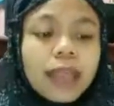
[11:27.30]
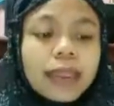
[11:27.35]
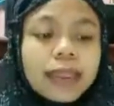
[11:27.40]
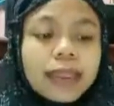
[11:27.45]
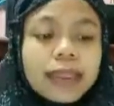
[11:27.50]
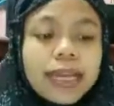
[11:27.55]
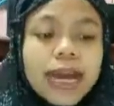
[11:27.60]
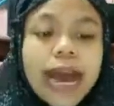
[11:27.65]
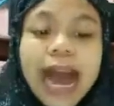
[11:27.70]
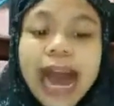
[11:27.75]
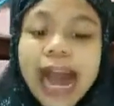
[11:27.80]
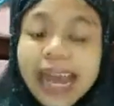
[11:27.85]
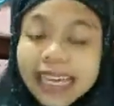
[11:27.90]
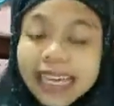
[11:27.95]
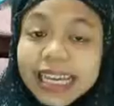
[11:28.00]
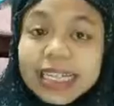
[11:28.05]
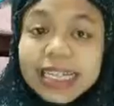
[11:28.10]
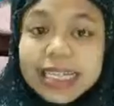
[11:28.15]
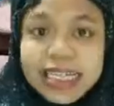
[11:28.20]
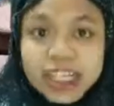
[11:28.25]
the
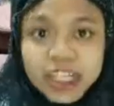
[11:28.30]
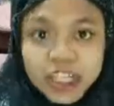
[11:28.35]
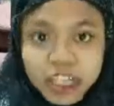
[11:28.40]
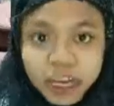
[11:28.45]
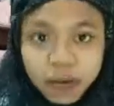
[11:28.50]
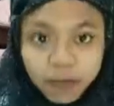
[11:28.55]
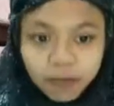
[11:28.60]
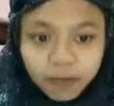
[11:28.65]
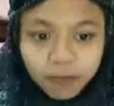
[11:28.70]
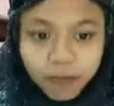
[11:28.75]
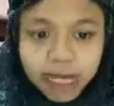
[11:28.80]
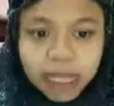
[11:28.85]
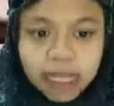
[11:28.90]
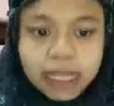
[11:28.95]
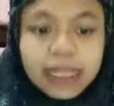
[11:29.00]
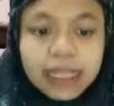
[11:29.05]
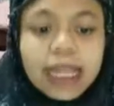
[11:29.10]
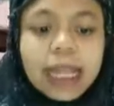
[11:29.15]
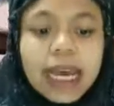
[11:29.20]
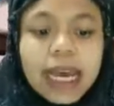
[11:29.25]
highest
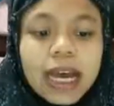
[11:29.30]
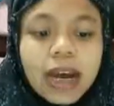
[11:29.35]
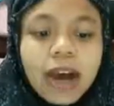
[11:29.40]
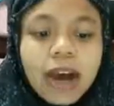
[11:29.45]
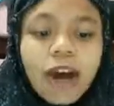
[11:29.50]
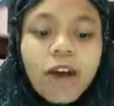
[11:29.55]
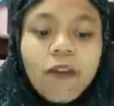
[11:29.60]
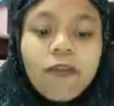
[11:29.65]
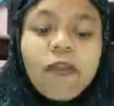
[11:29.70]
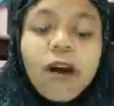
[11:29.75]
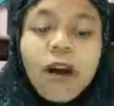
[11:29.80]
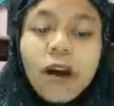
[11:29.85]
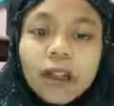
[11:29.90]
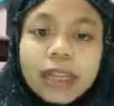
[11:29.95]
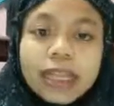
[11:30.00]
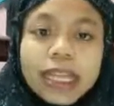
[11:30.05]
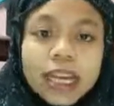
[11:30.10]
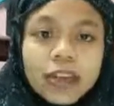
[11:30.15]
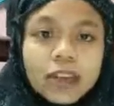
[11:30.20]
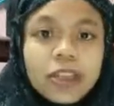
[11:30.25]
achievement of
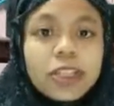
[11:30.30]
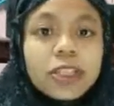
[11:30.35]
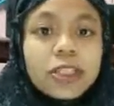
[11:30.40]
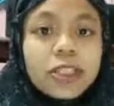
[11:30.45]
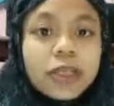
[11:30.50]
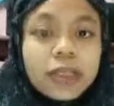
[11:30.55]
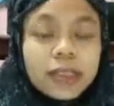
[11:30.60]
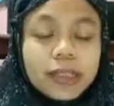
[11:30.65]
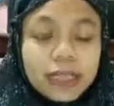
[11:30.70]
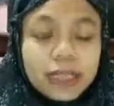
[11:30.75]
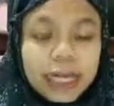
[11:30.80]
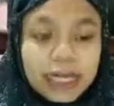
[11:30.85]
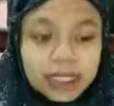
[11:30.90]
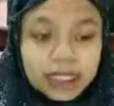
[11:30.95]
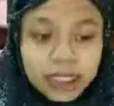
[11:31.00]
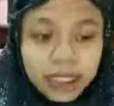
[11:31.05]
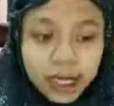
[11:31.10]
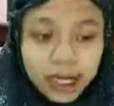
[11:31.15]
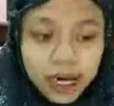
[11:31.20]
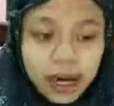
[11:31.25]
Old English
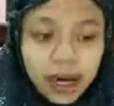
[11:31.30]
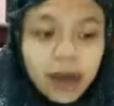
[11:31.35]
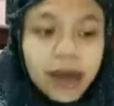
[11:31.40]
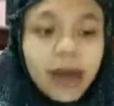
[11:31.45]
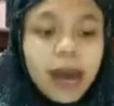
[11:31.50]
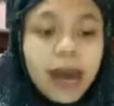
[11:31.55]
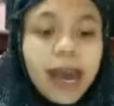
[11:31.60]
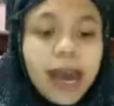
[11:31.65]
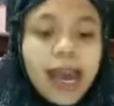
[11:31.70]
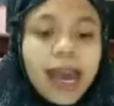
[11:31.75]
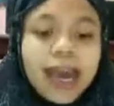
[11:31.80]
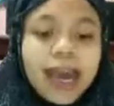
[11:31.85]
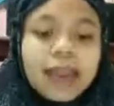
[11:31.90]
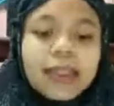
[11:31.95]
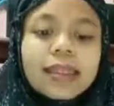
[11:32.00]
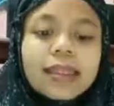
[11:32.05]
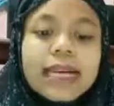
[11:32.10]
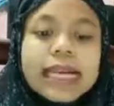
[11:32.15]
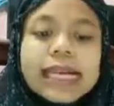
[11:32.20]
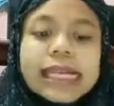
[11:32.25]
literature,
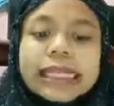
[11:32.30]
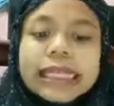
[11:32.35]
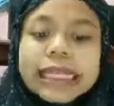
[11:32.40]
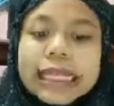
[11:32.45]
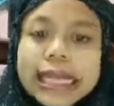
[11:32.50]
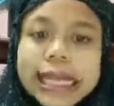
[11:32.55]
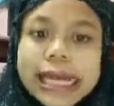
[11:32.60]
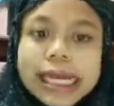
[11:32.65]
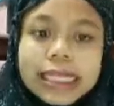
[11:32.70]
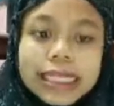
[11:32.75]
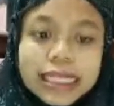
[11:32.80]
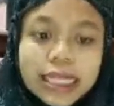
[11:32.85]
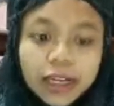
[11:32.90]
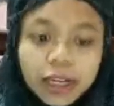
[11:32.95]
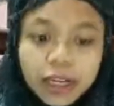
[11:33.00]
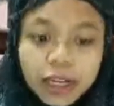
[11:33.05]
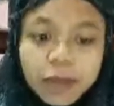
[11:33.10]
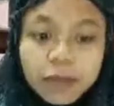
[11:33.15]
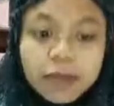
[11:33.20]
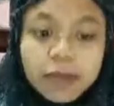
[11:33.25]
and the earliest
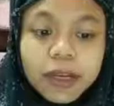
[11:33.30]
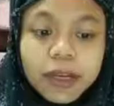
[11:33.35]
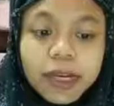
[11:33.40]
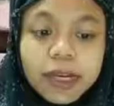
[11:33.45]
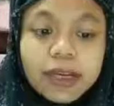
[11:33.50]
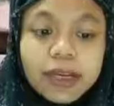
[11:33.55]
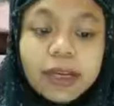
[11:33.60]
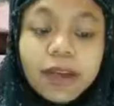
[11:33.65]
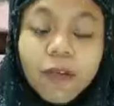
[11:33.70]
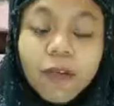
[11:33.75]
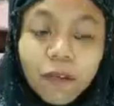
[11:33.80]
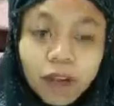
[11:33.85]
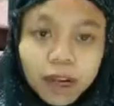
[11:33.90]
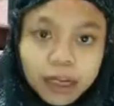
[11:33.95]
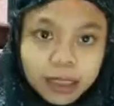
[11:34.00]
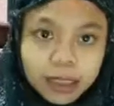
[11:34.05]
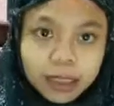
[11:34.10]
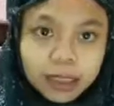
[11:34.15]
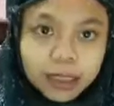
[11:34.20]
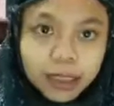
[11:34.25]
European
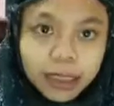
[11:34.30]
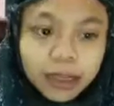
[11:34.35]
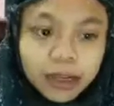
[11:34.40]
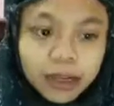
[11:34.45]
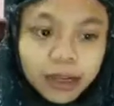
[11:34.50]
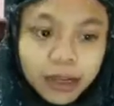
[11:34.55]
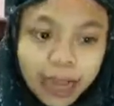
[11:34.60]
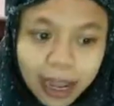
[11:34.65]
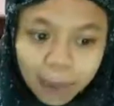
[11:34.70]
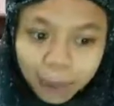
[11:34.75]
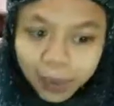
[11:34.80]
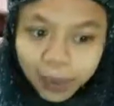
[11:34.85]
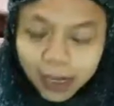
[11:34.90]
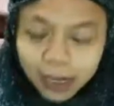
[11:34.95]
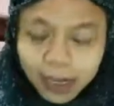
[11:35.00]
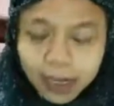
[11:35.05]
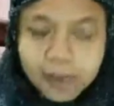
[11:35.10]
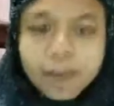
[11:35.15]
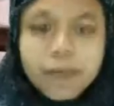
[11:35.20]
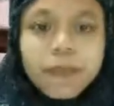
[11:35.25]
vernacular
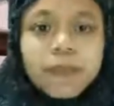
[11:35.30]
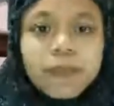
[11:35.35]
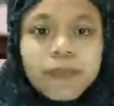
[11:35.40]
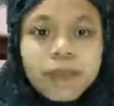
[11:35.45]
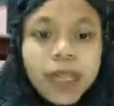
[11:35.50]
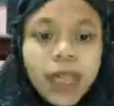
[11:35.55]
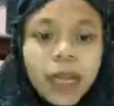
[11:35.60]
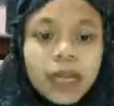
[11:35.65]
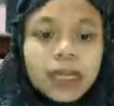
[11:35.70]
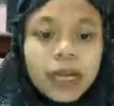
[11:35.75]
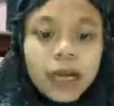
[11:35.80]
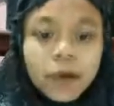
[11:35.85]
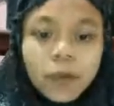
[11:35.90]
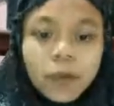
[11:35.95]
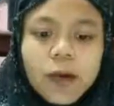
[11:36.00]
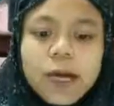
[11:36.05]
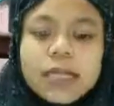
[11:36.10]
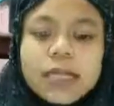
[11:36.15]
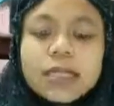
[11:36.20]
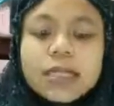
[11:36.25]
epic. There
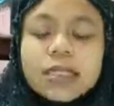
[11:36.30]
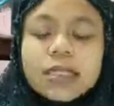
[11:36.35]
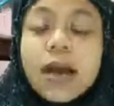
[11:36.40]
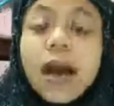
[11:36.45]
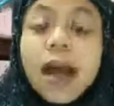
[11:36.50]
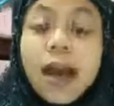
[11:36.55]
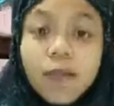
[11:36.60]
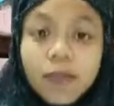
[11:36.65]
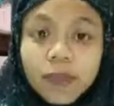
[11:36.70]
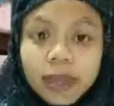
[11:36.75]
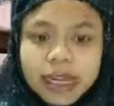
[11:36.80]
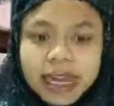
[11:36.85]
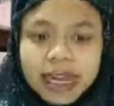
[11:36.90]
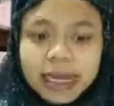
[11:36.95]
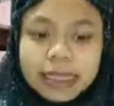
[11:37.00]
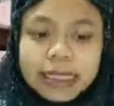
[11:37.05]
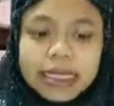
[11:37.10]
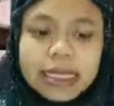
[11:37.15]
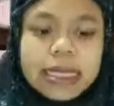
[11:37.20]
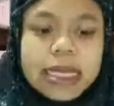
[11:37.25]
was no
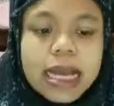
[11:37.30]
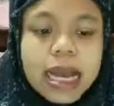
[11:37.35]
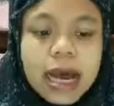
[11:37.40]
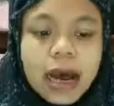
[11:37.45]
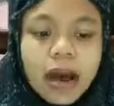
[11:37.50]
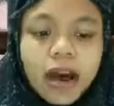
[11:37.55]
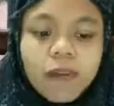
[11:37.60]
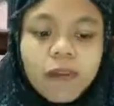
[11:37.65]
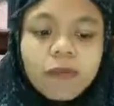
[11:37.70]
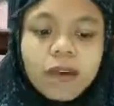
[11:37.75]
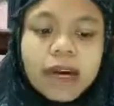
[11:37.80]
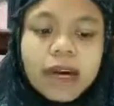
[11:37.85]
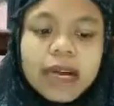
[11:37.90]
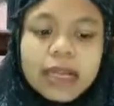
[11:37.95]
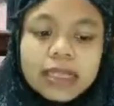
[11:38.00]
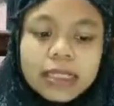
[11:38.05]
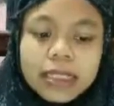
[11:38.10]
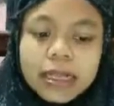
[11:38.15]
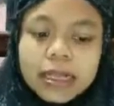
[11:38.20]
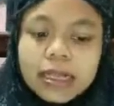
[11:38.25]
evidence of a
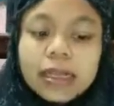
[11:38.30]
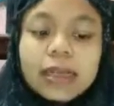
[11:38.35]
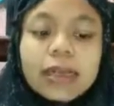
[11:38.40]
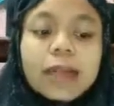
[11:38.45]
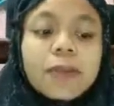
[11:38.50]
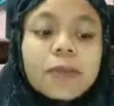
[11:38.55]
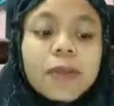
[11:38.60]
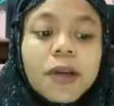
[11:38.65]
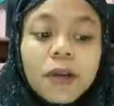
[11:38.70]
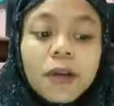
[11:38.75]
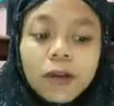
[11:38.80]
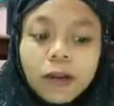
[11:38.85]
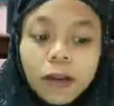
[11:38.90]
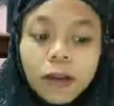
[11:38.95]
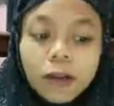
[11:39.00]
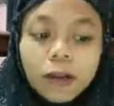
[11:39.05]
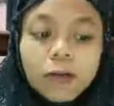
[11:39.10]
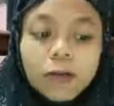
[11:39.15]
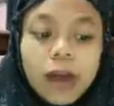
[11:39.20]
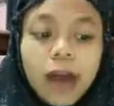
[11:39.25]
historical
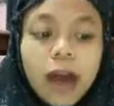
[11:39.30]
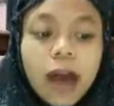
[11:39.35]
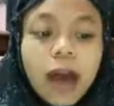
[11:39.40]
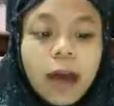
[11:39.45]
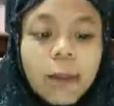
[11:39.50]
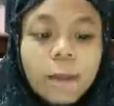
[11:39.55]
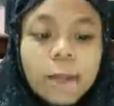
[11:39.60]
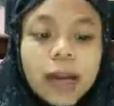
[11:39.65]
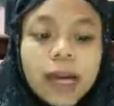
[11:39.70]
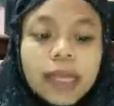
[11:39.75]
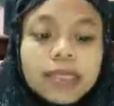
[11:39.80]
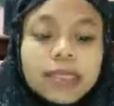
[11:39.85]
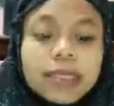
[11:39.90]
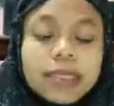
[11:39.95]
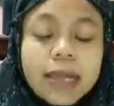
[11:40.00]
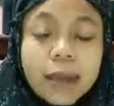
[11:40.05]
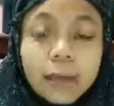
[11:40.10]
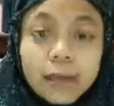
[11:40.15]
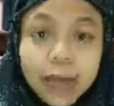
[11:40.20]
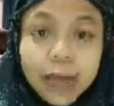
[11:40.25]
Beowulf, but
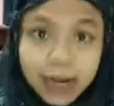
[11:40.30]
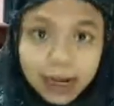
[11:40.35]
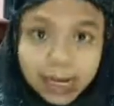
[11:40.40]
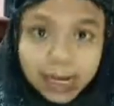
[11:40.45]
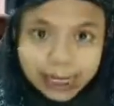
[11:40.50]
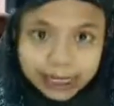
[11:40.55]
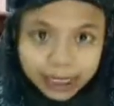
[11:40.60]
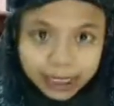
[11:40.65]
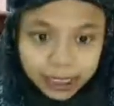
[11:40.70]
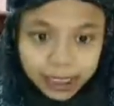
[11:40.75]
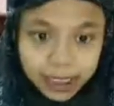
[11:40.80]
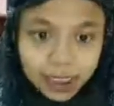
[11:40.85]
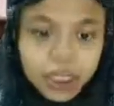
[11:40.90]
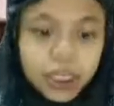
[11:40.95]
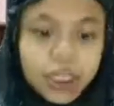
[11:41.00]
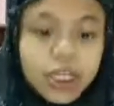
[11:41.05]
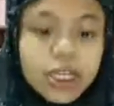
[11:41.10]
some characters,